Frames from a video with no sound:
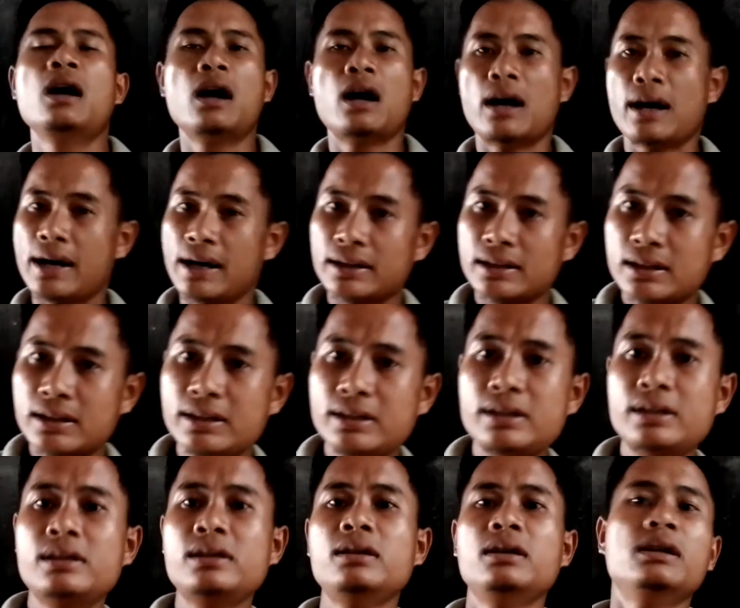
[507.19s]

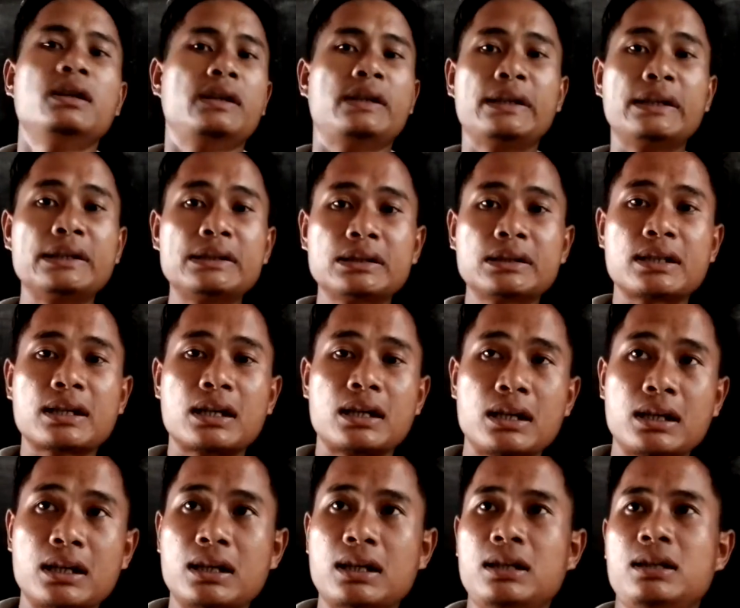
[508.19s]
Agni,
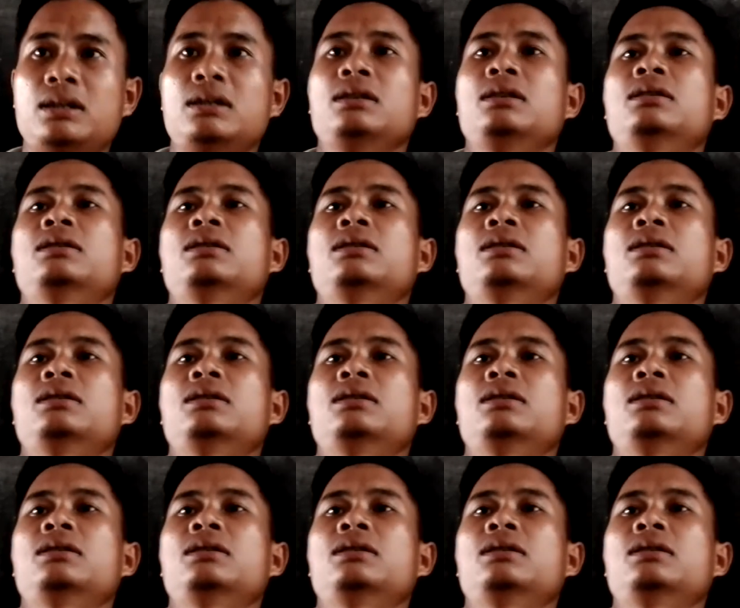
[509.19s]
Indra,